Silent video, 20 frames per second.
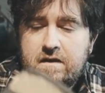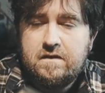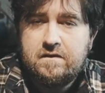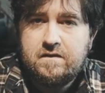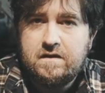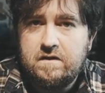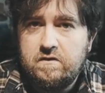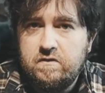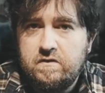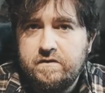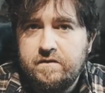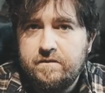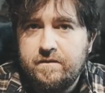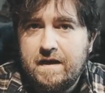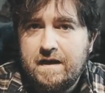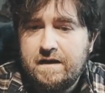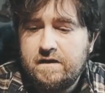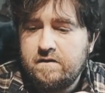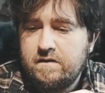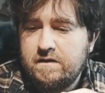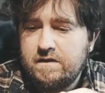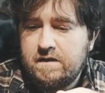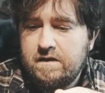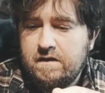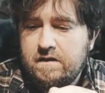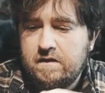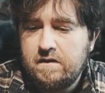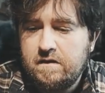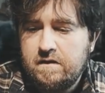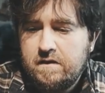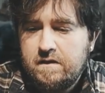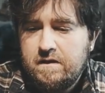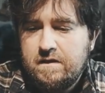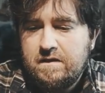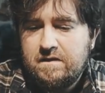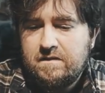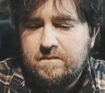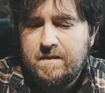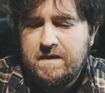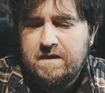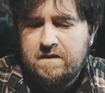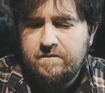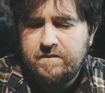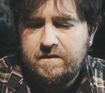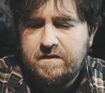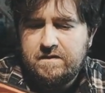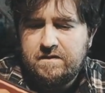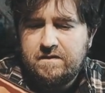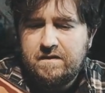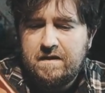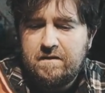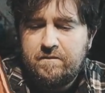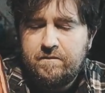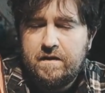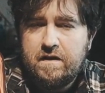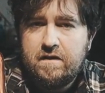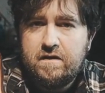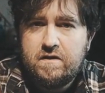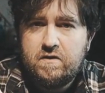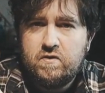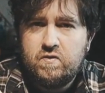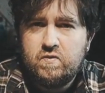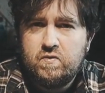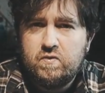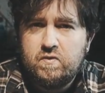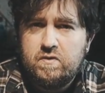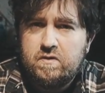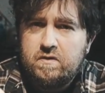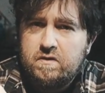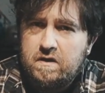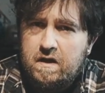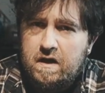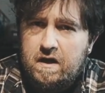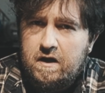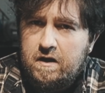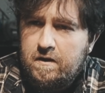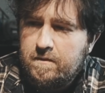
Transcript: It's got a little divider in here. It's made of this like very cool,